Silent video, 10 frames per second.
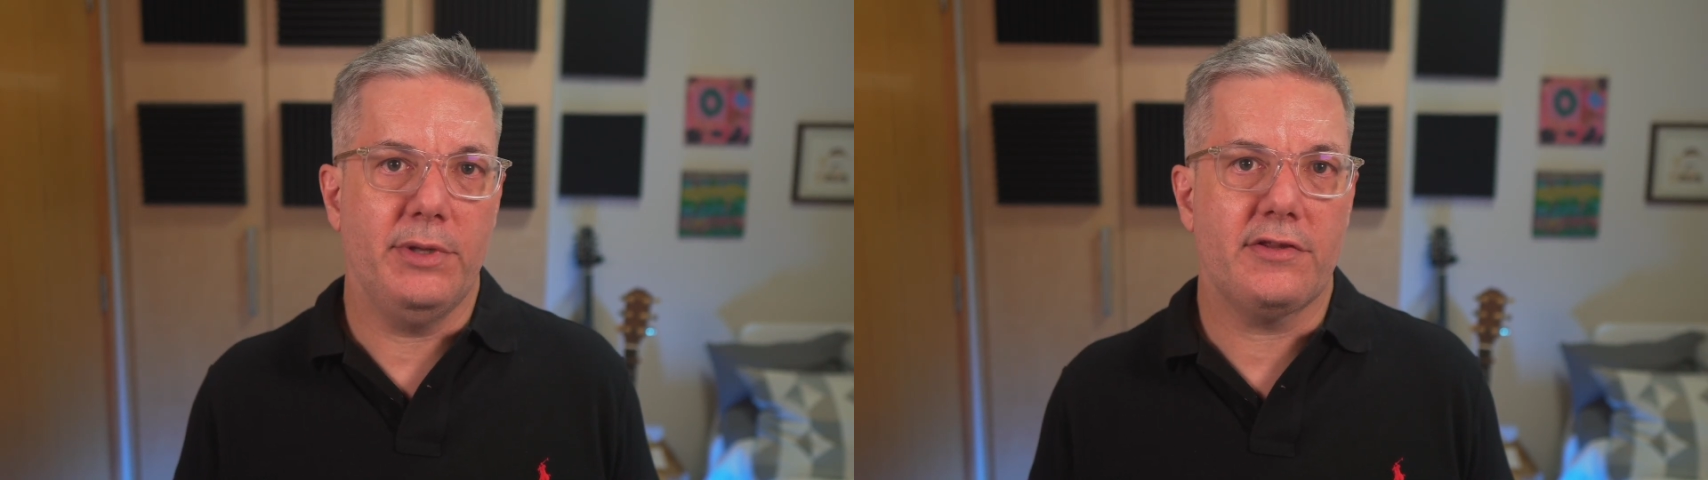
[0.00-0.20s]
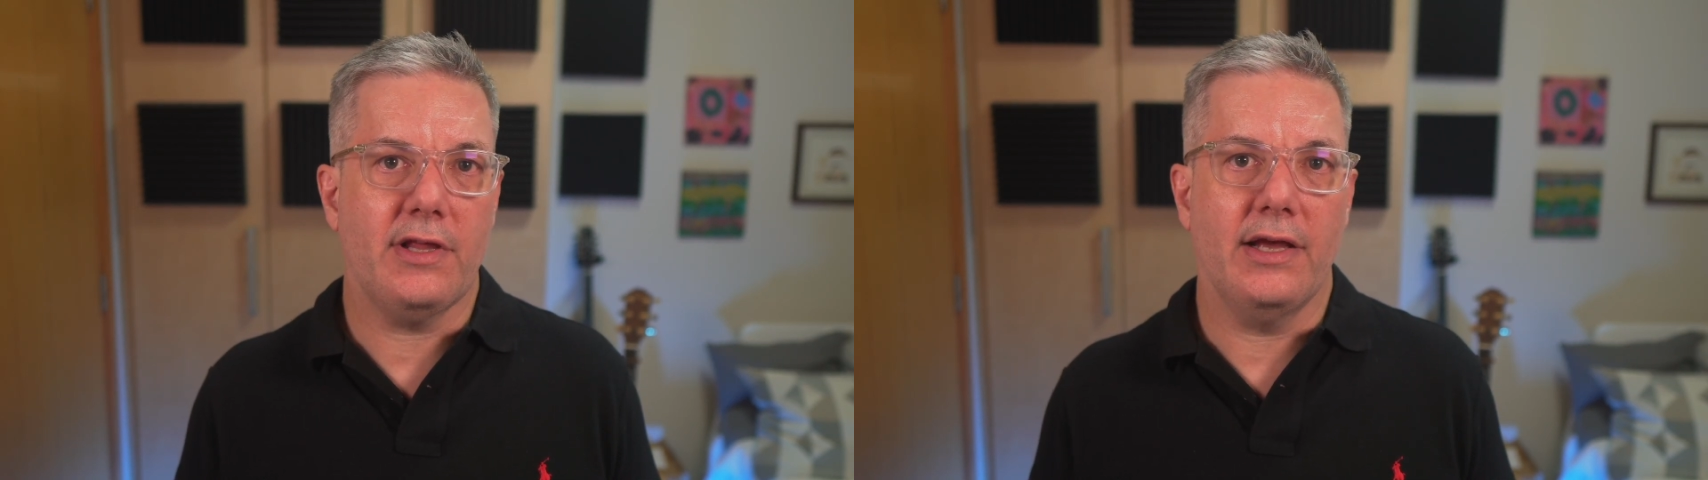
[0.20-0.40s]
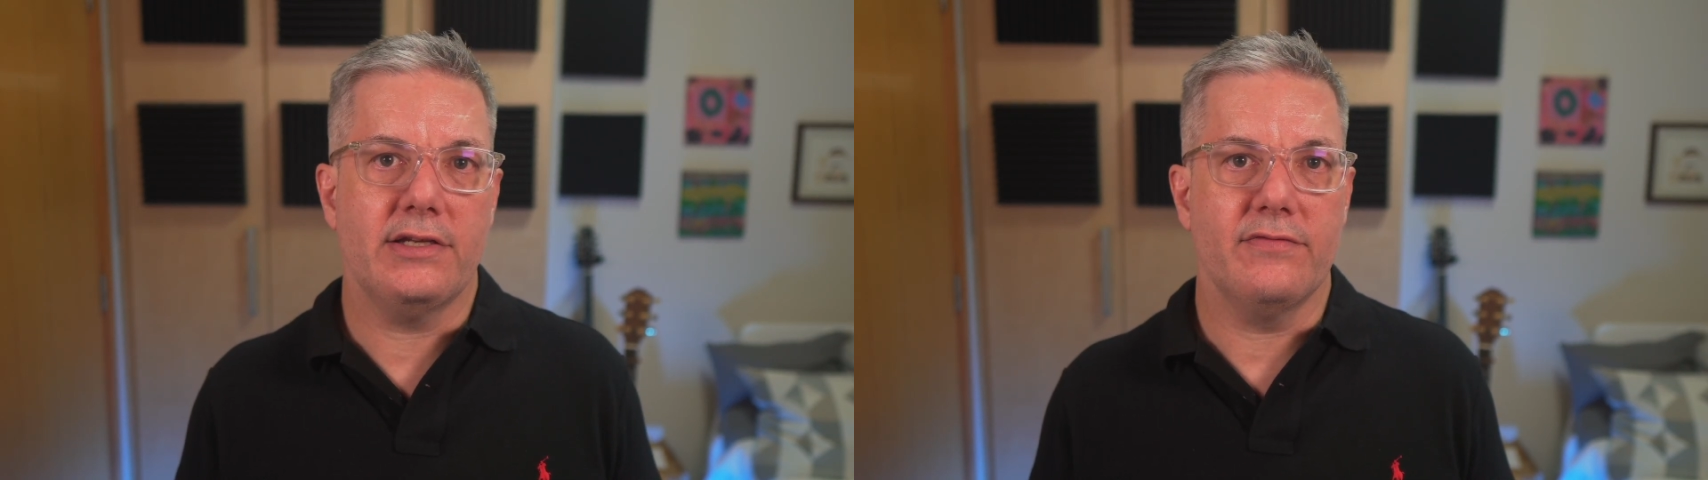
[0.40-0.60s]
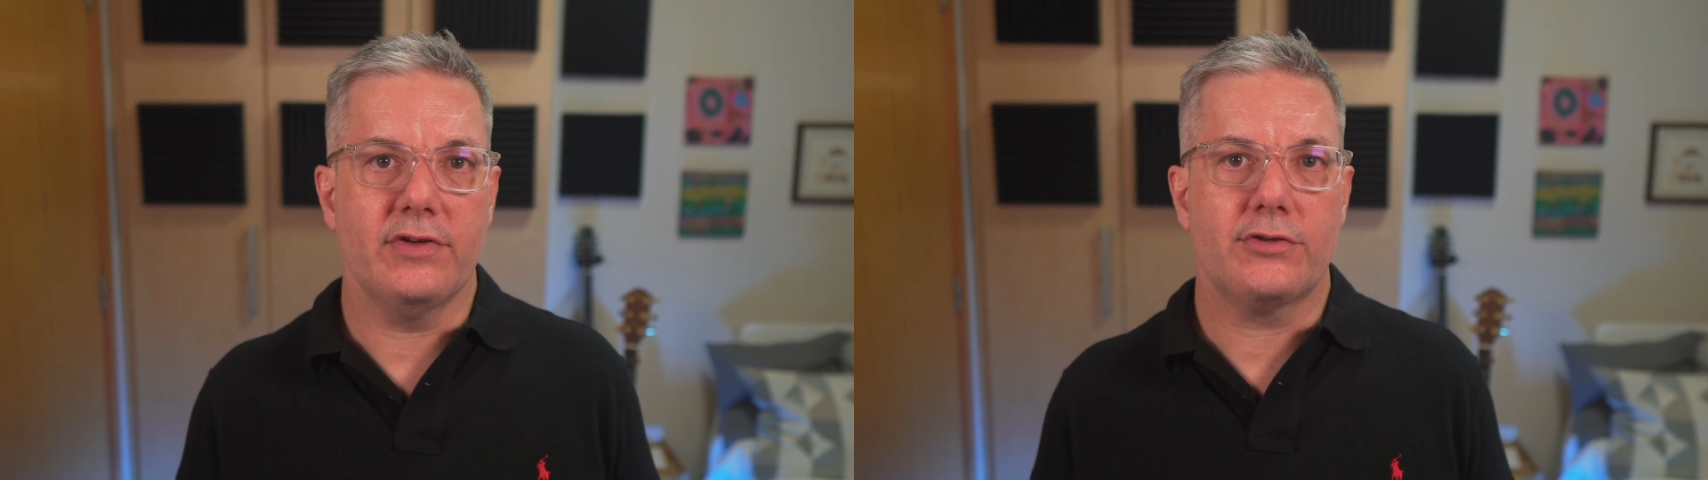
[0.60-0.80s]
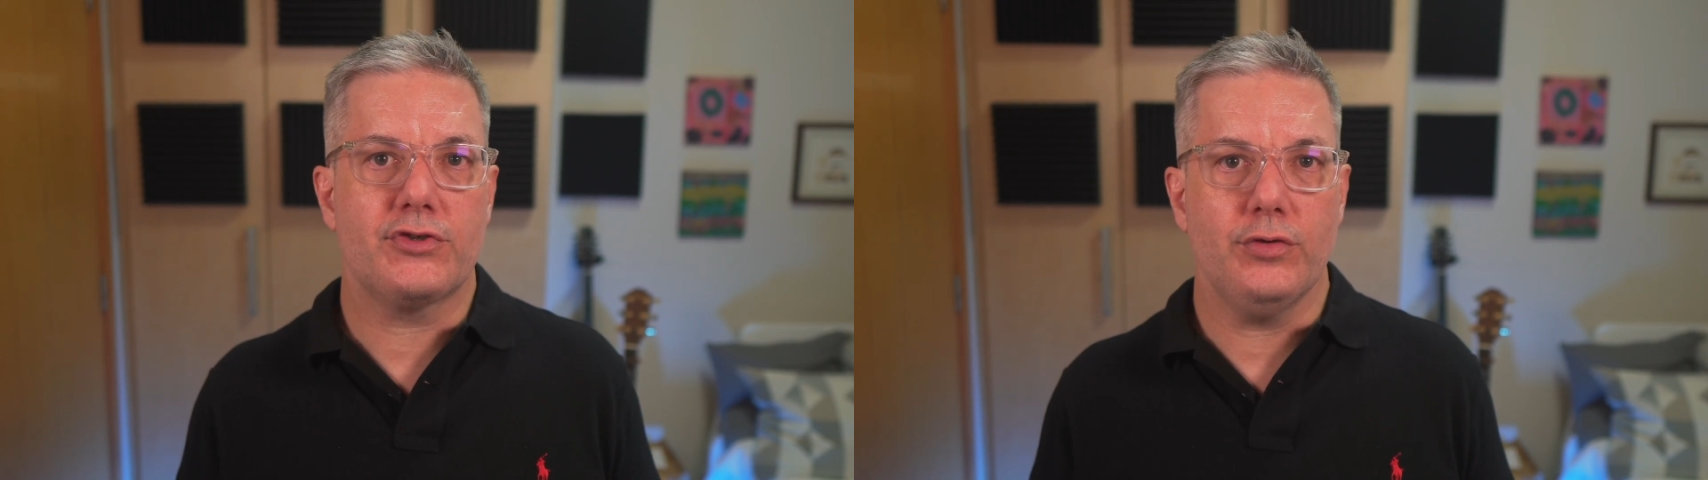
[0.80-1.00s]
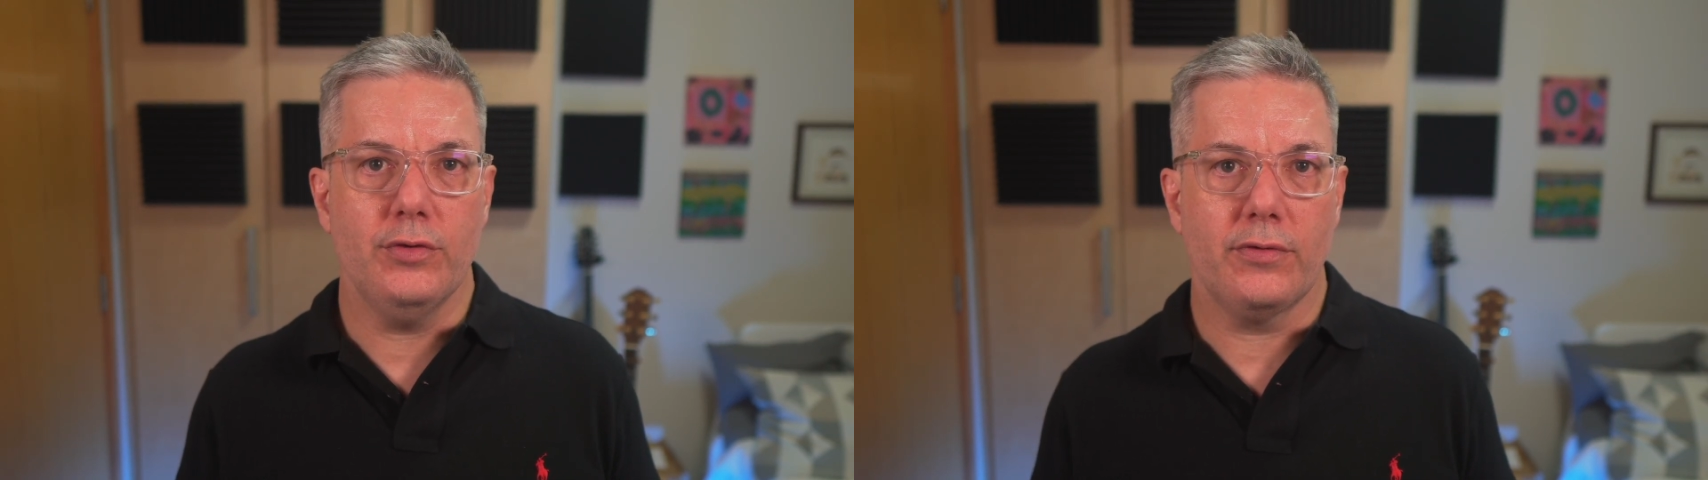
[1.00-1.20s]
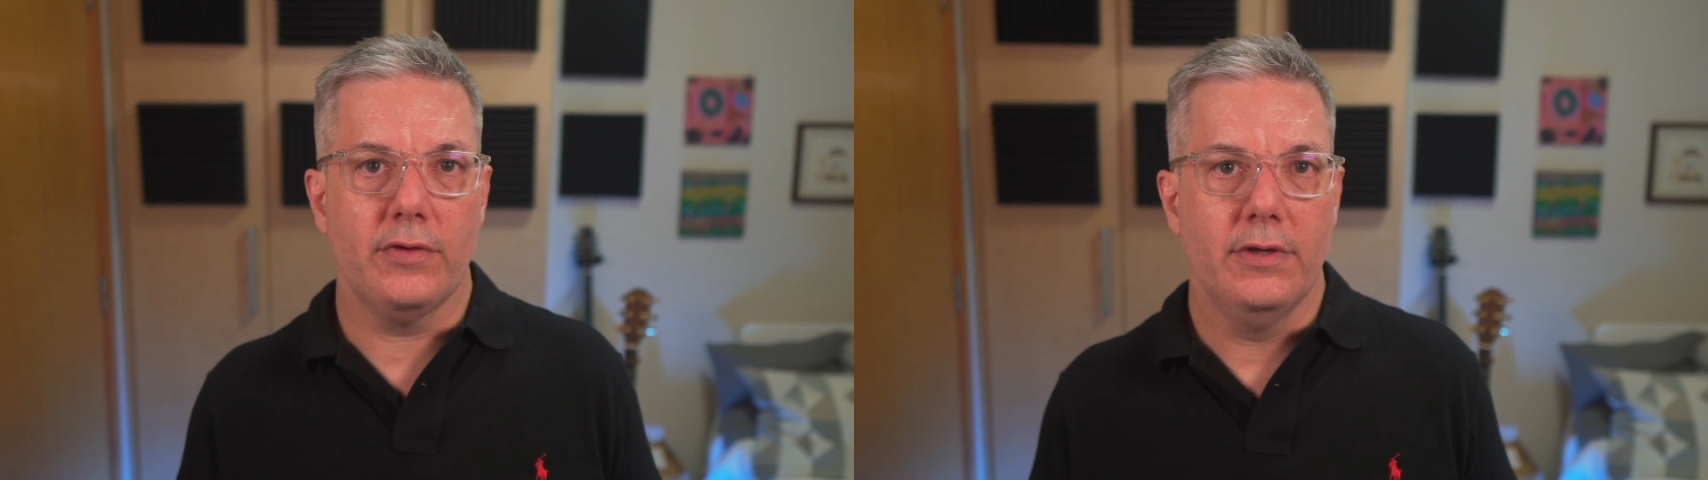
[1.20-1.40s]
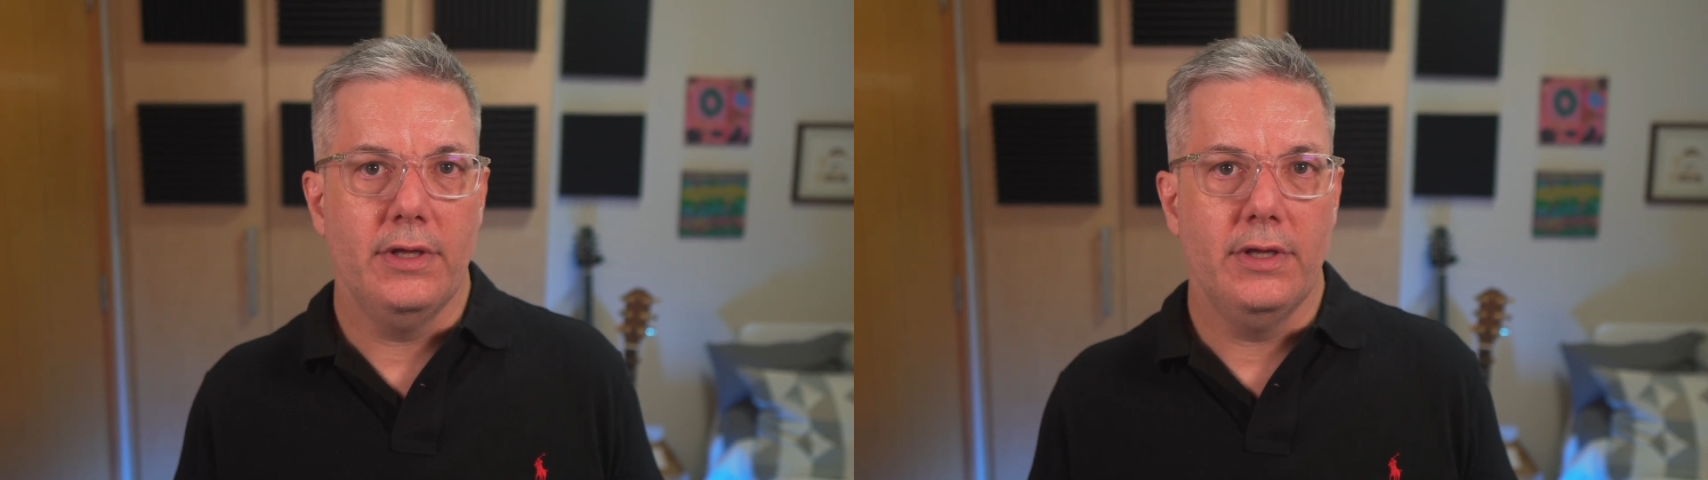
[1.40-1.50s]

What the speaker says: be scientific truth.